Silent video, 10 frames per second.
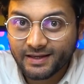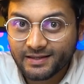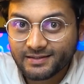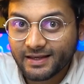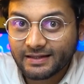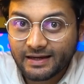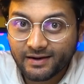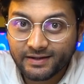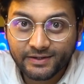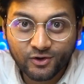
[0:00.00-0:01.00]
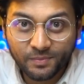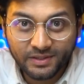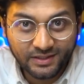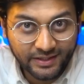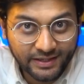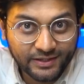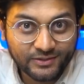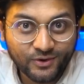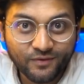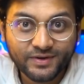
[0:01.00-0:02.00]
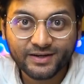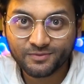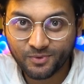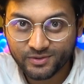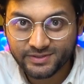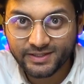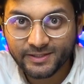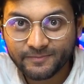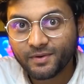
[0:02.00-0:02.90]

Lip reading: is in the 100-kilometer radius of that small city,